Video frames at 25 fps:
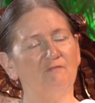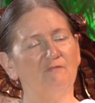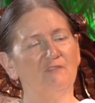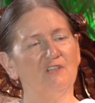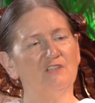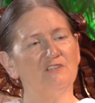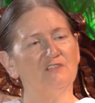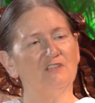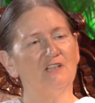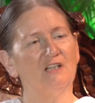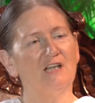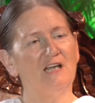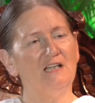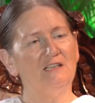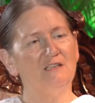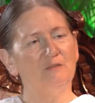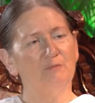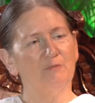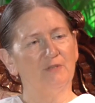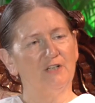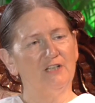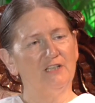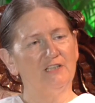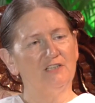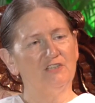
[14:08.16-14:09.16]
It's a
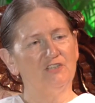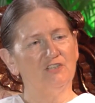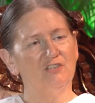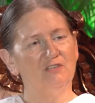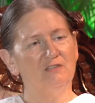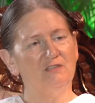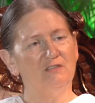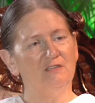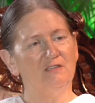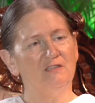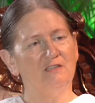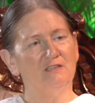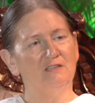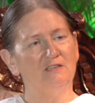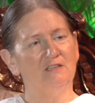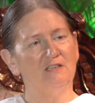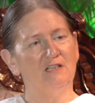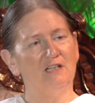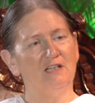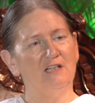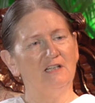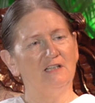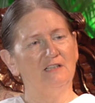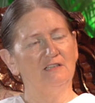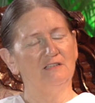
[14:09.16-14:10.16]
calibration.
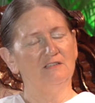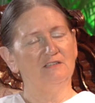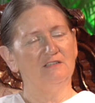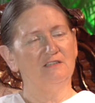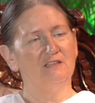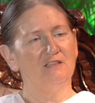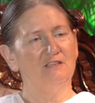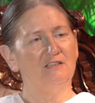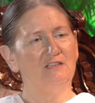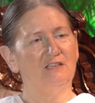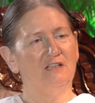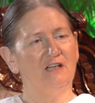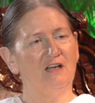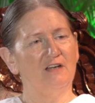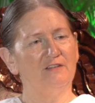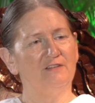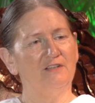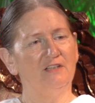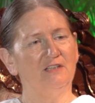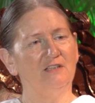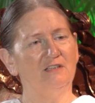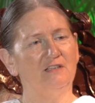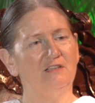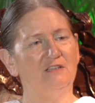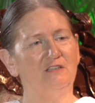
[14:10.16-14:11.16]
And I
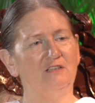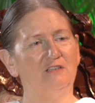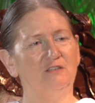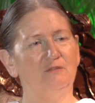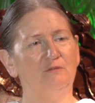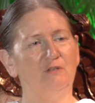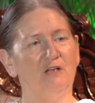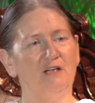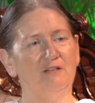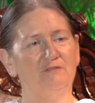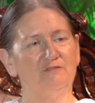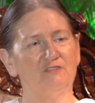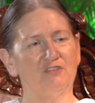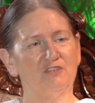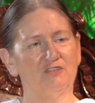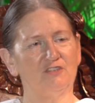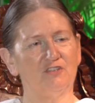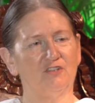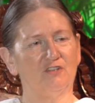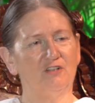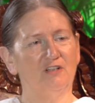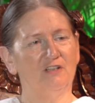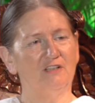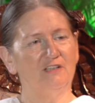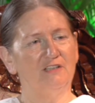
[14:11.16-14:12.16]
think you have to
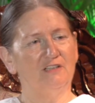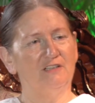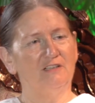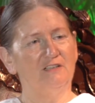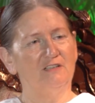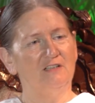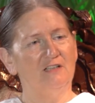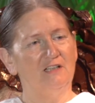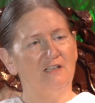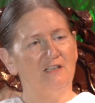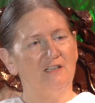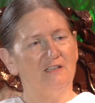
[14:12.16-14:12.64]
try